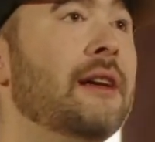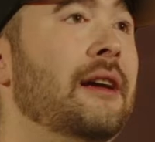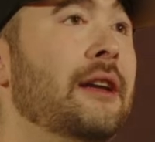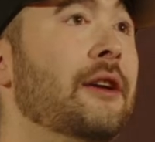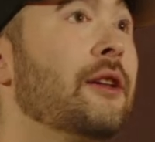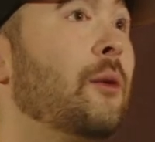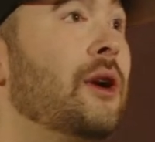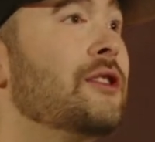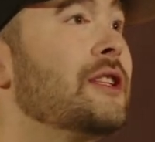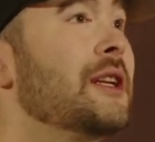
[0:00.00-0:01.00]
You're the one
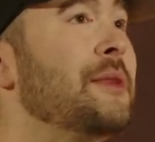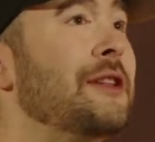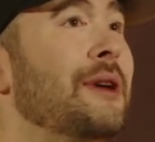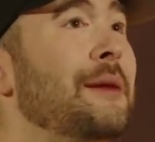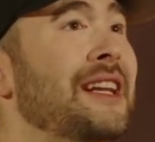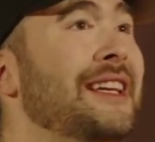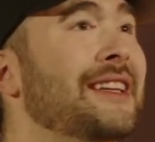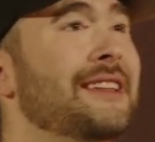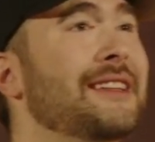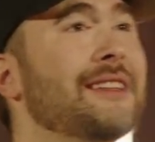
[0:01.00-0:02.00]
who's going to be the remedy
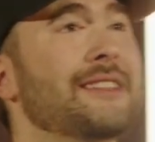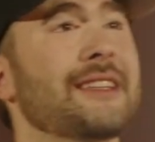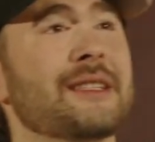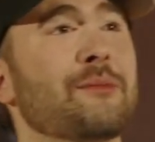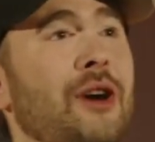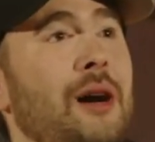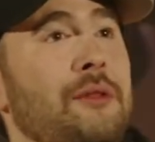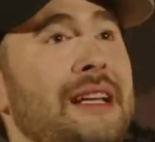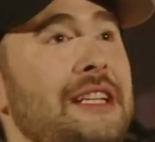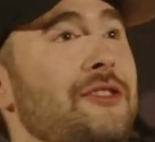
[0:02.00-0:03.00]
to this problem
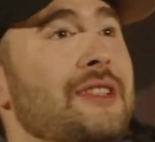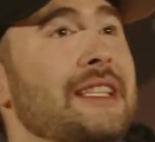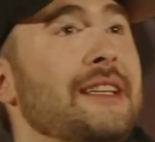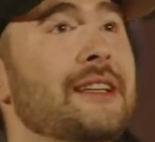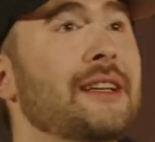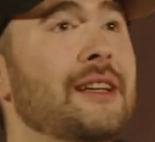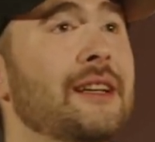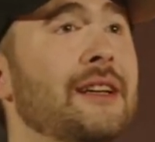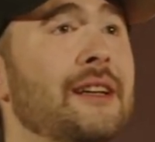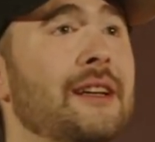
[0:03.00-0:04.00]
that you see.
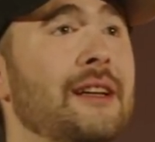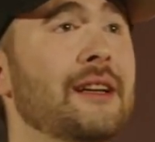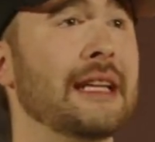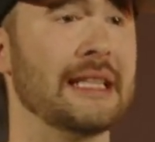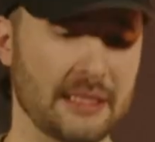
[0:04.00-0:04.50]
In this